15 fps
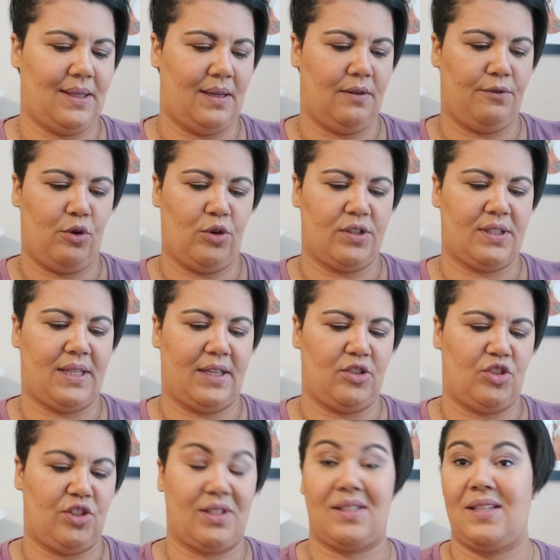And of course
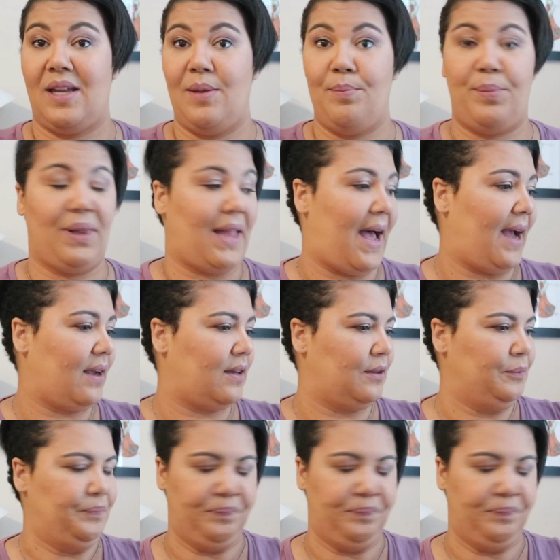that's just in black.